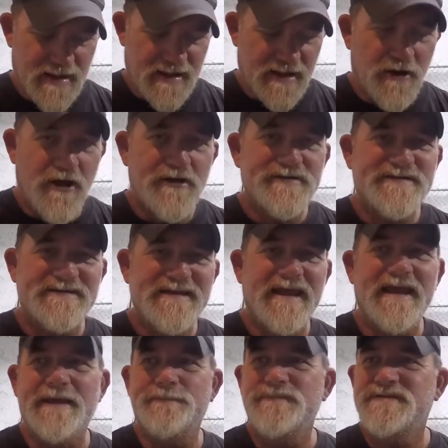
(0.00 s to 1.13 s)
It all
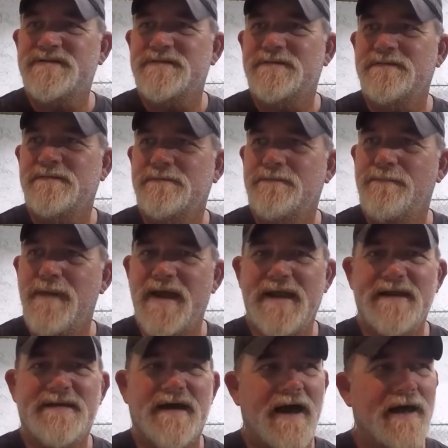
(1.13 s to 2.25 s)
seems
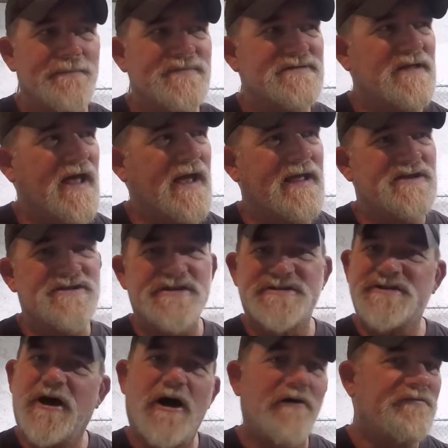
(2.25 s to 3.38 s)
many times like it's
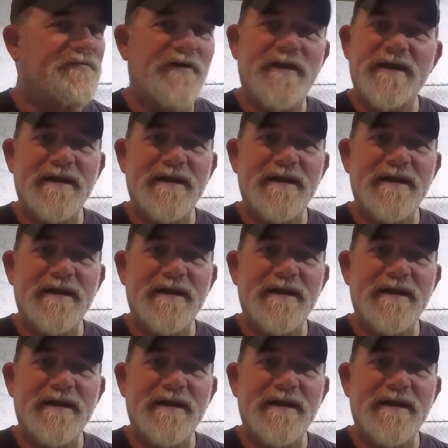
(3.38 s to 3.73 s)
just all fun